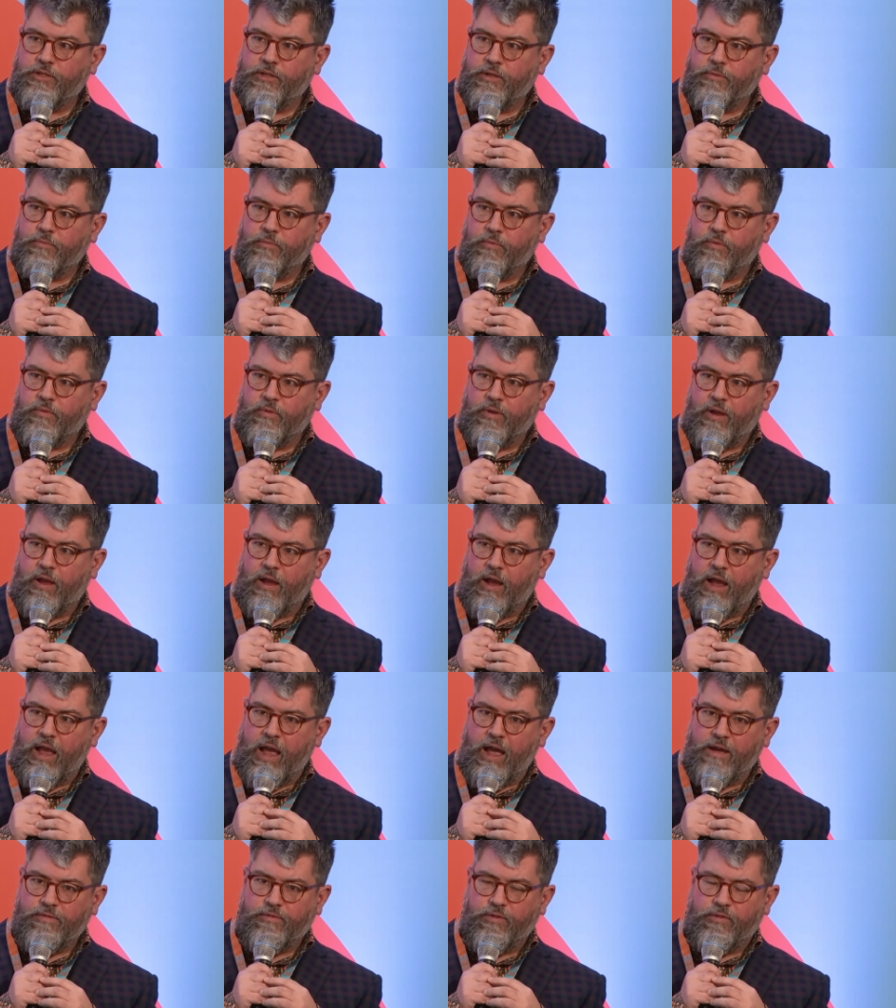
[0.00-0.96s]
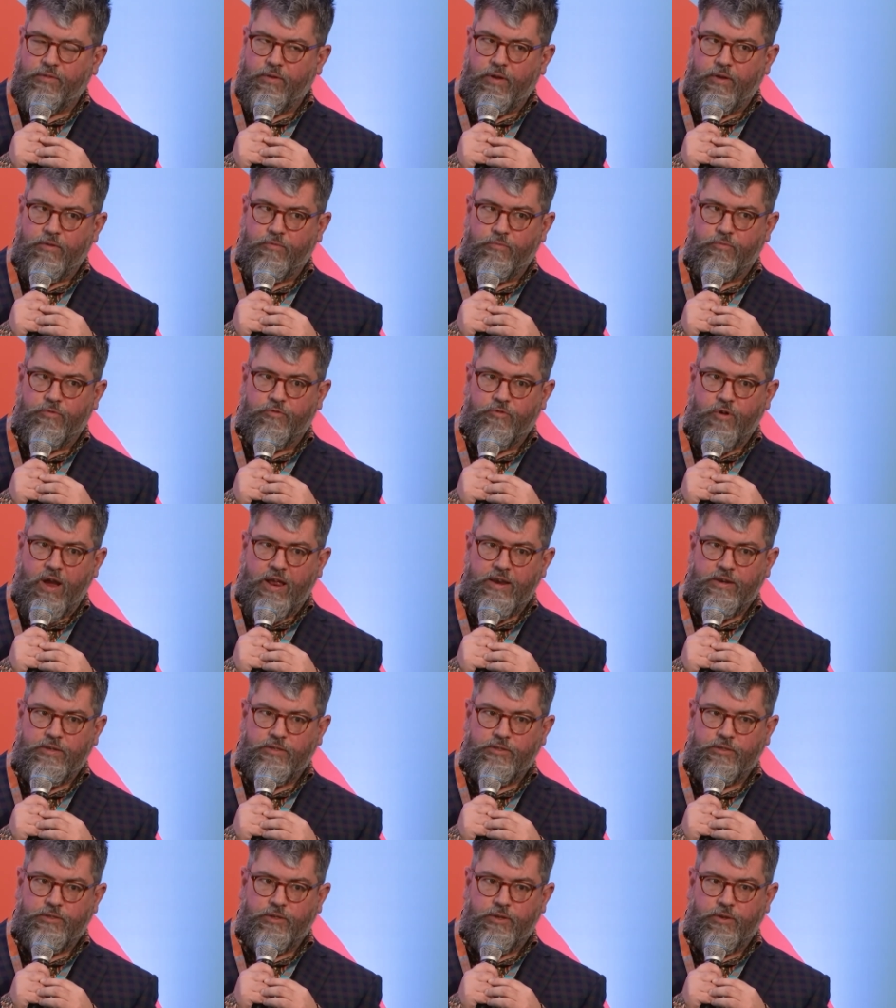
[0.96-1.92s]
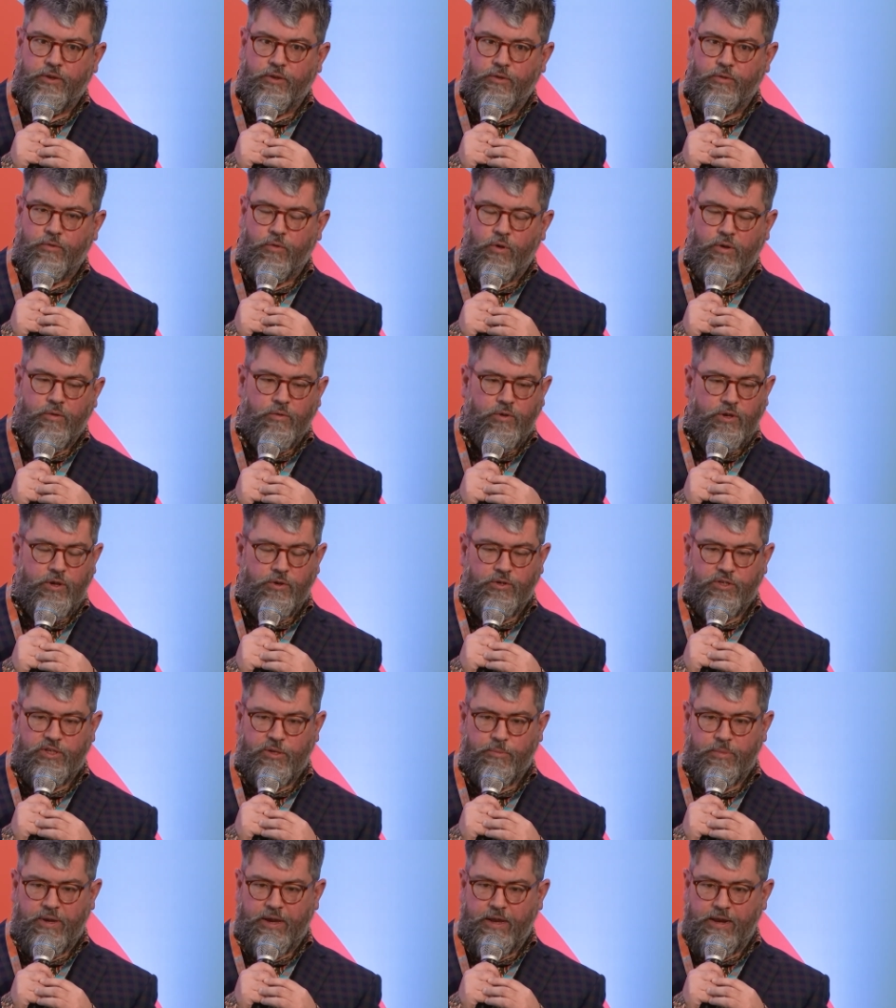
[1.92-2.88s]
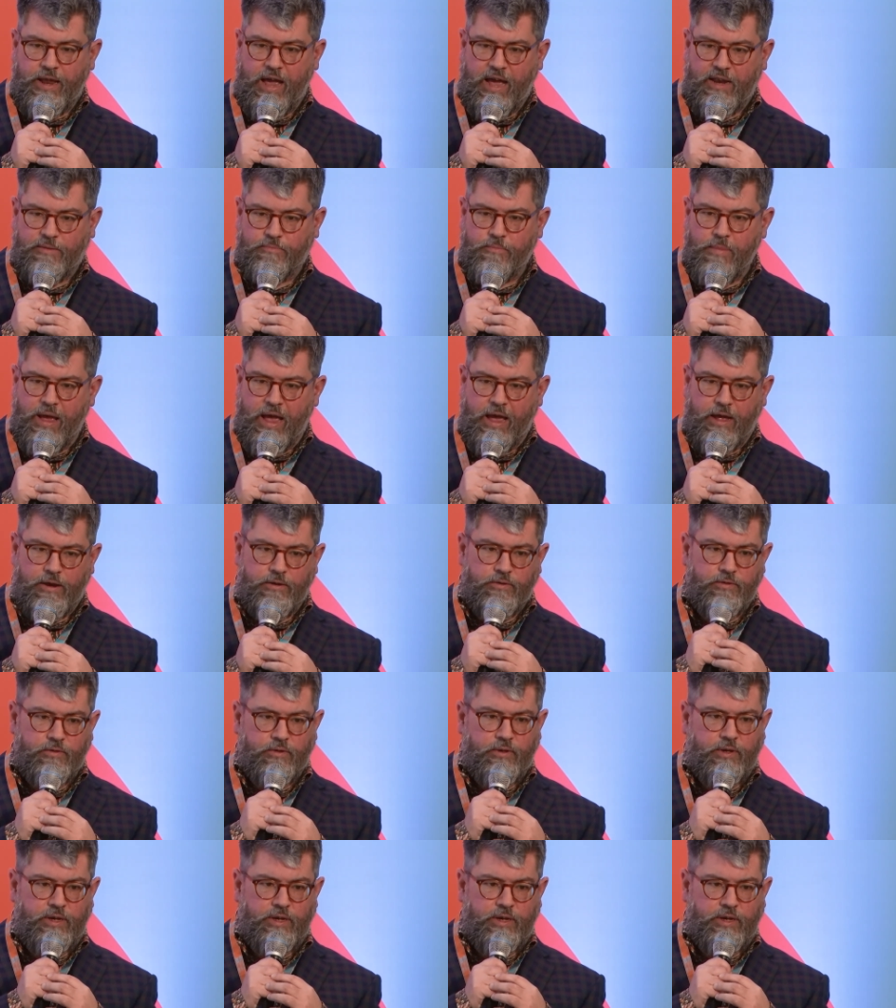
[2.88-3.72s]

Sales. to I have a, a, friend who used to be an ad man.